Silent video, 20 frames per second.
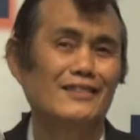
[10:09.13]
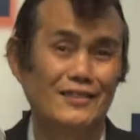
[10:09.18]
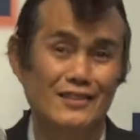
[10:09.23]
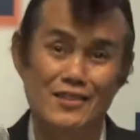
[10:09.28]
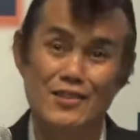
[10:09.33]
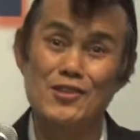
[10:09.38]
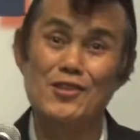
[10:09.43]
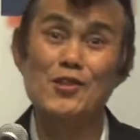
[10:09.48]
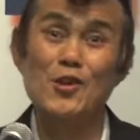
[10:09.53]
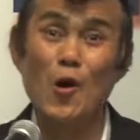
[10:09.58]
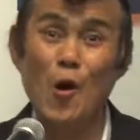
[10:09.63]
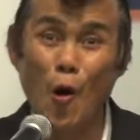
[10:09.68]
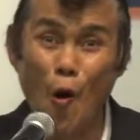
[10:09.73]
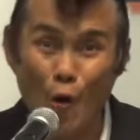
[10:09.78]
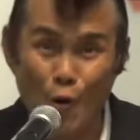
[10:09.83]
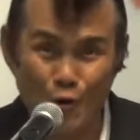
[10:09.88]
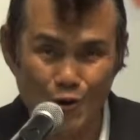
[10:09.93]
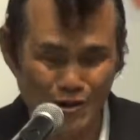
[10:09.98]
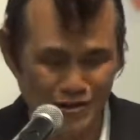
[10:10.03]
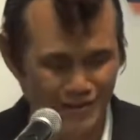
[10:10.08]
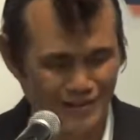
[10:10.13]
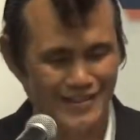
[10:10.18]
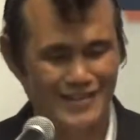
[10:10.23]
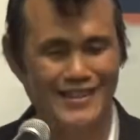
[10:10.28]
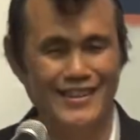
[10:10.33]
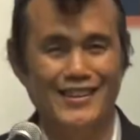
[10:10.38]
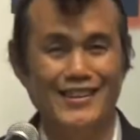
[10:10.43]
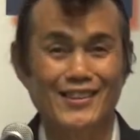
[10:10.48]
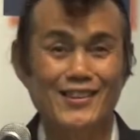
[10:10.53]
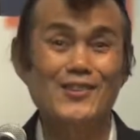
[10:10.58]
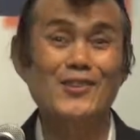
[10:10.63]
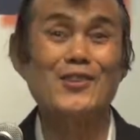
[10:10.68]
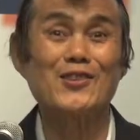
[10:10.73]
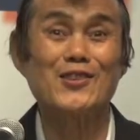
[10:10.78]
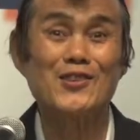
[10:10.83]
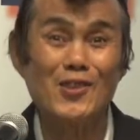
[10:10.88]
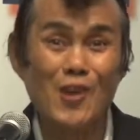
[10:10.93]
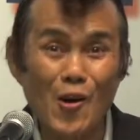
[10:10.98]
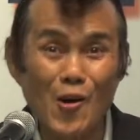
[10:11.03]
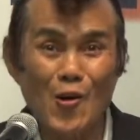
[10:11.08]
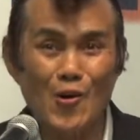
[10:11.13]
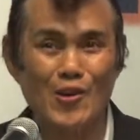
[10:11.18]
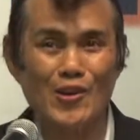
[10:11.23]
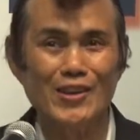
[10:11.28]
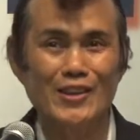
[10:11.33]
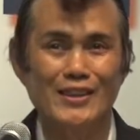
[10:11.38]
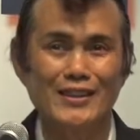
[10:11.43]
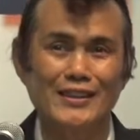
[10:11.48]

Saul, you know, Saul.